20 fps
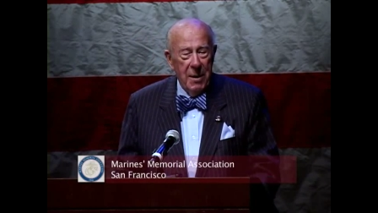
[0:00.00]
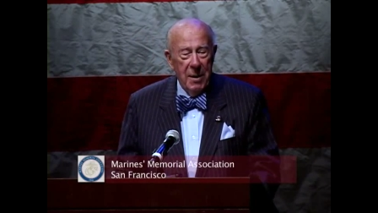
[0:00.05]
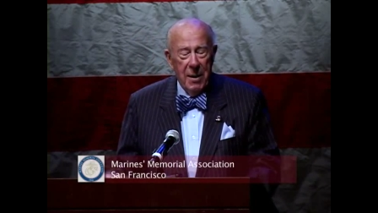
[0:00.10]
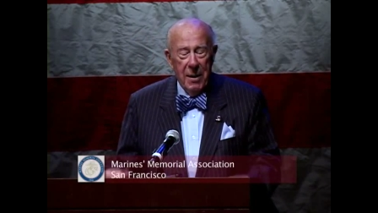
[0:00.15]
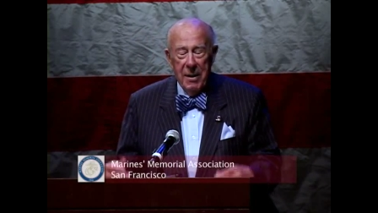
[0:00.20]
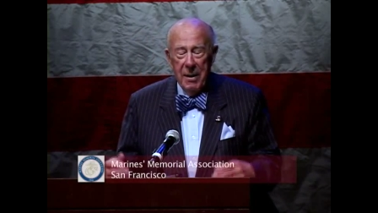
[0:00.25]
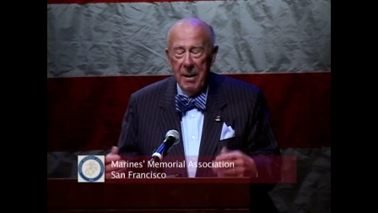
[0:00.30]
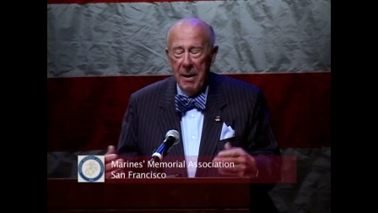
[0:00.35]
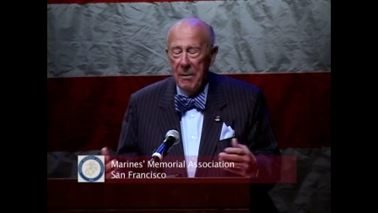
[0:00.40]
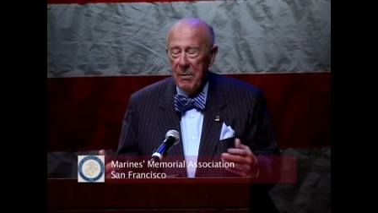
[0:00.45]

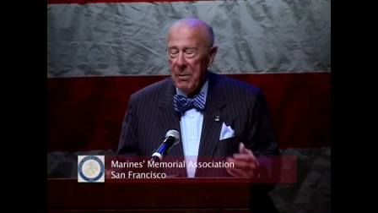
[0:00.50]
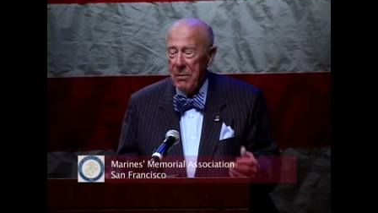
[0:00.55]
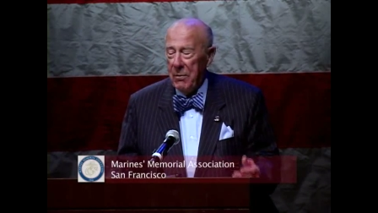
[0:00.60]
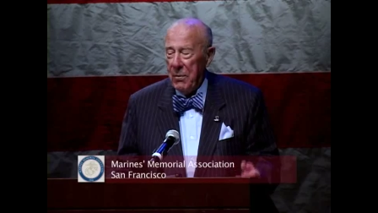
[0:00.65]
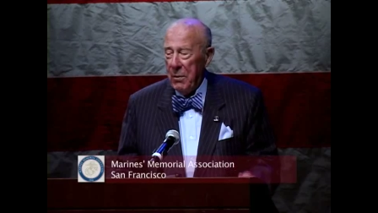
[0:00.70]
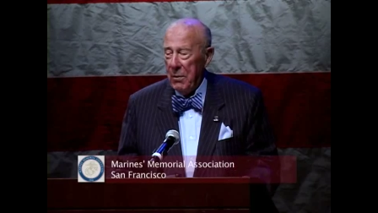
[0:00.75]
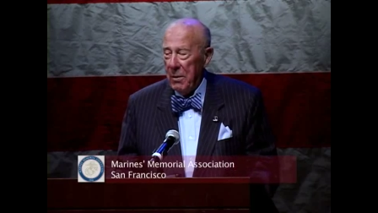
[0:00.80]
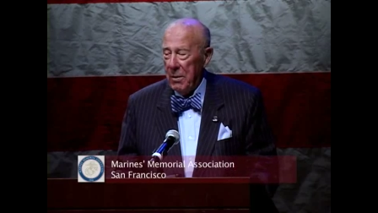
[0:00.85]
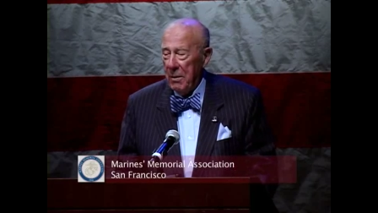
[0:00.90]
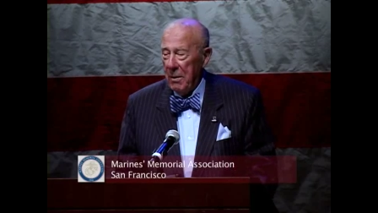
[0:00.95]
and have a
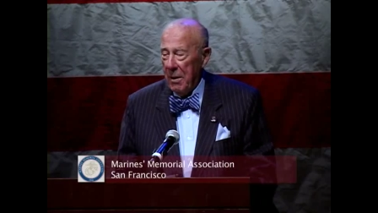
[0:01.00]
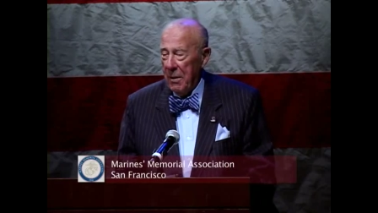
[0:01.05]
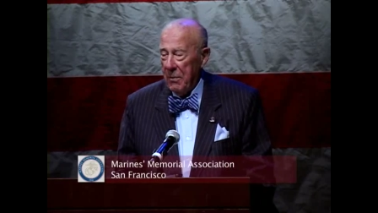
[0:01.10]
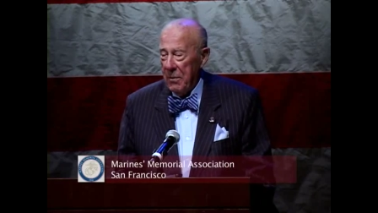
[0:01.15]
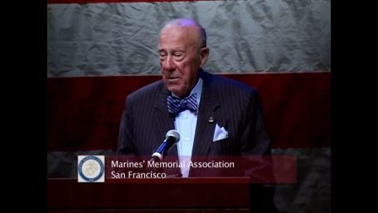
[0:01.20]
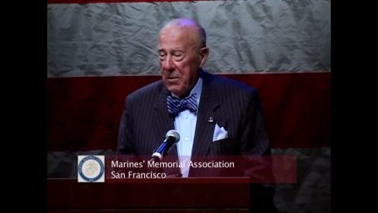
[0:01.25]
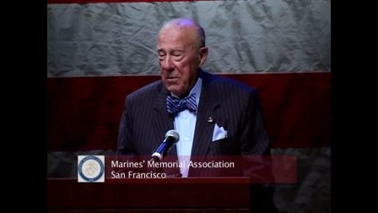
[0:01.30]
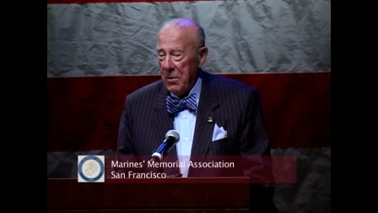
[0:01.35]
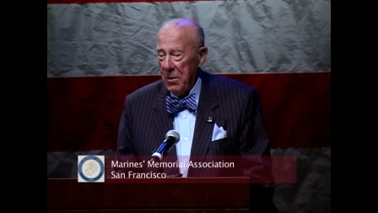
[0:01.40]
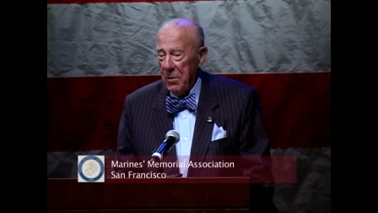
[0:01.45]
photograph
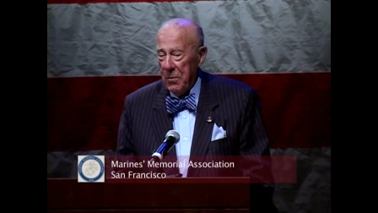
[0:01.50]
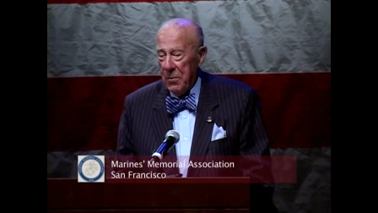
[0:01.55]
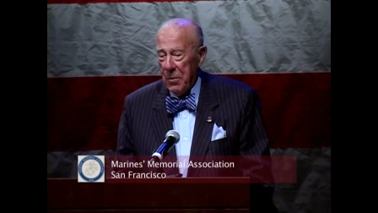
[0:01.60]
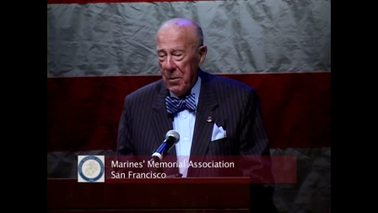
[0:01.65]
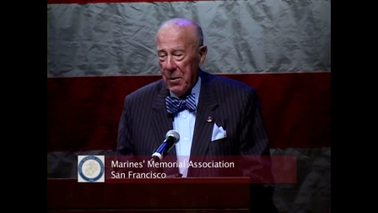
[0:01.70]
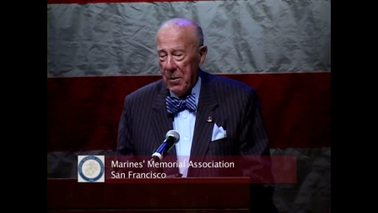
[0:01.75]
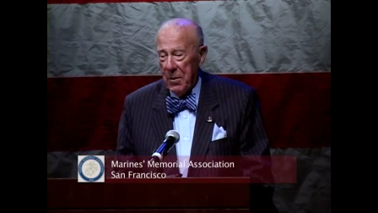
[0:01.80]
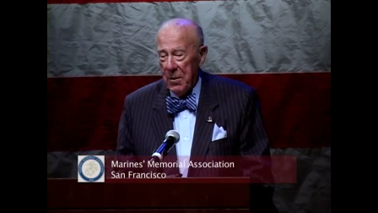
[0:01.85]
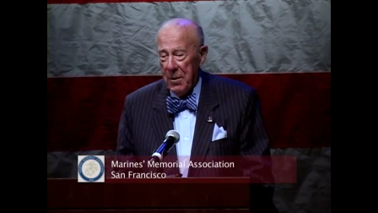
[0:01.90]
and so forth.